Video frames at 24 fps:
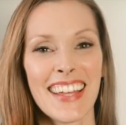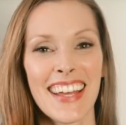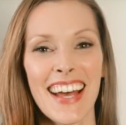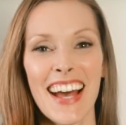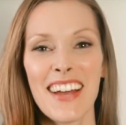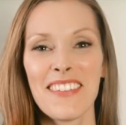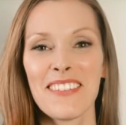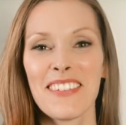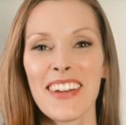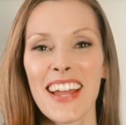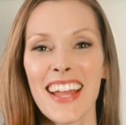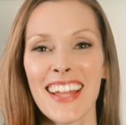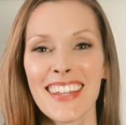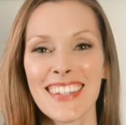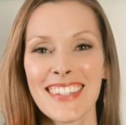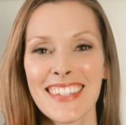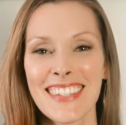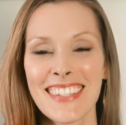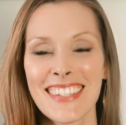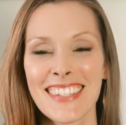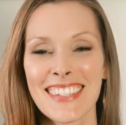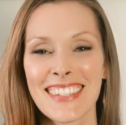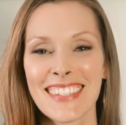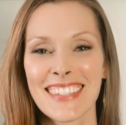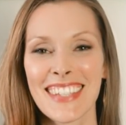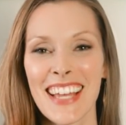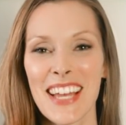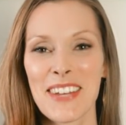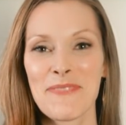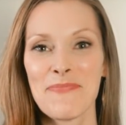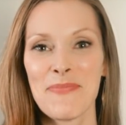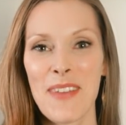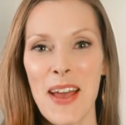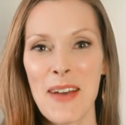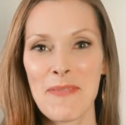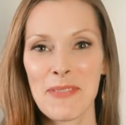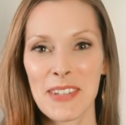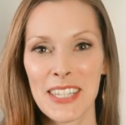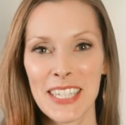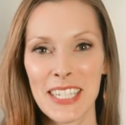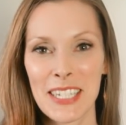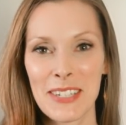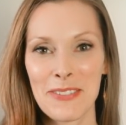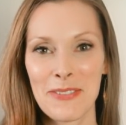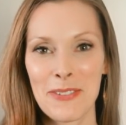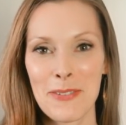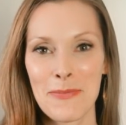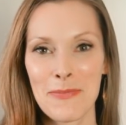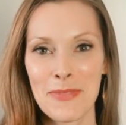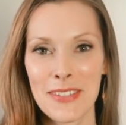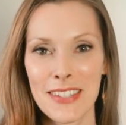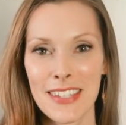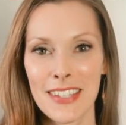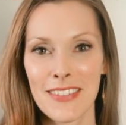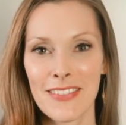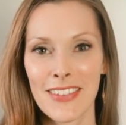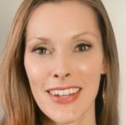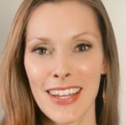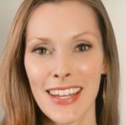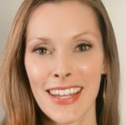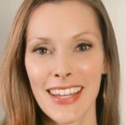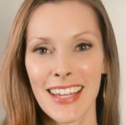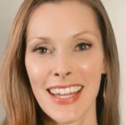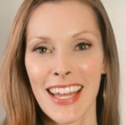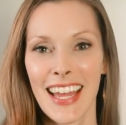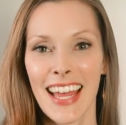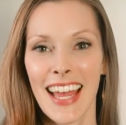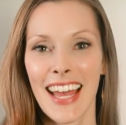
Hi friends, I'm Emily from Ziva,